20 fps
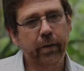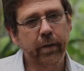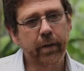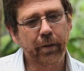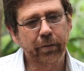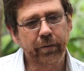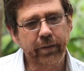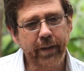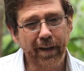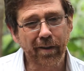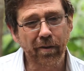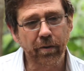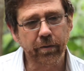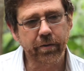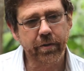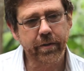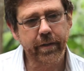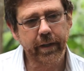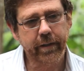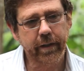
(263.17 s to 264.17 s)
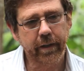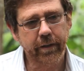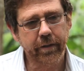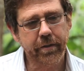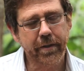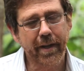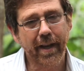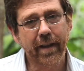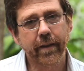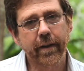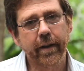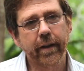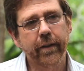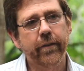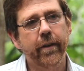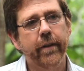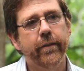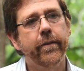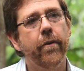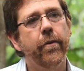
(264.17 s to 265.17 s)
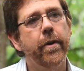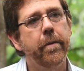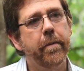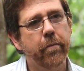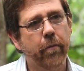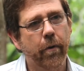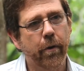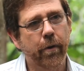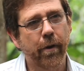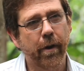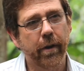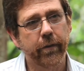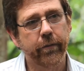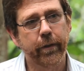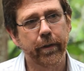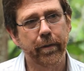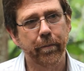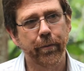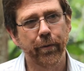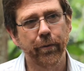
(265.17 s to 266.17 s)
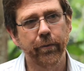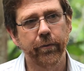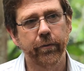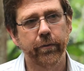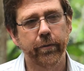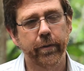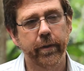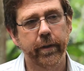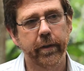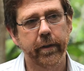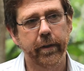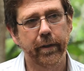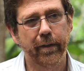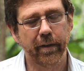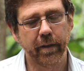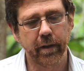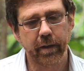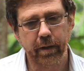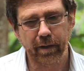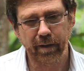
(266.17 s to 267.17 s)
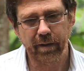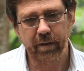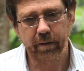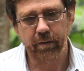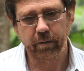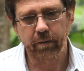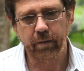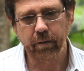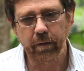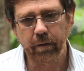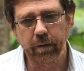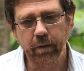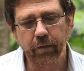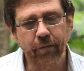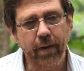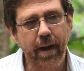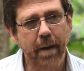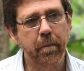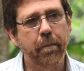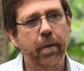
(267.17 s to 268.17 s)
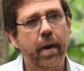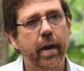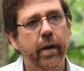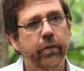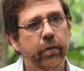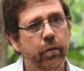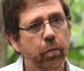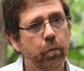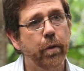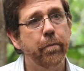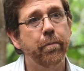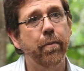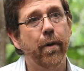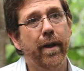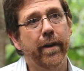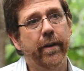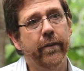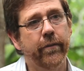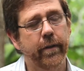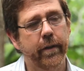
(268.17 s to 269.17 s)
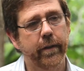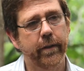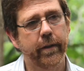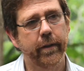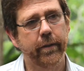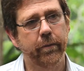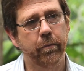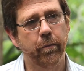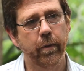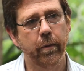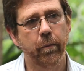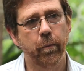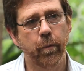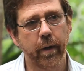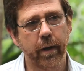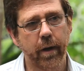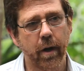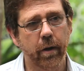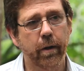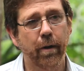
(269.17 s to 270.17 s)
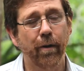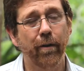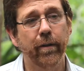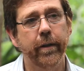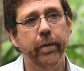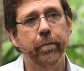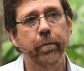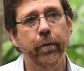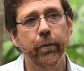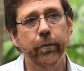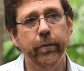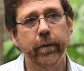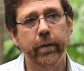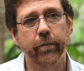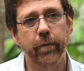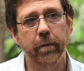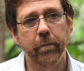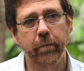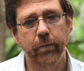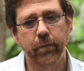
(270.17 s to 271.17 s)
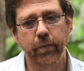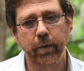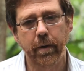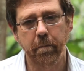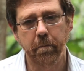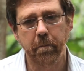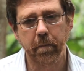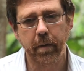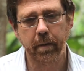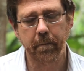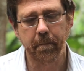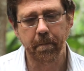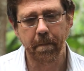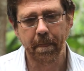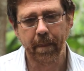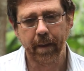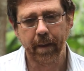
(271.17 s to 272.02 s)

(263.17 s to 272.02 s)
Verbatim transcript: you know, stakeholders need to understand that it's, it's going to be more costly to produce uh, uh the fiber products, the wood products that, that we're, we are currently producing from, from um,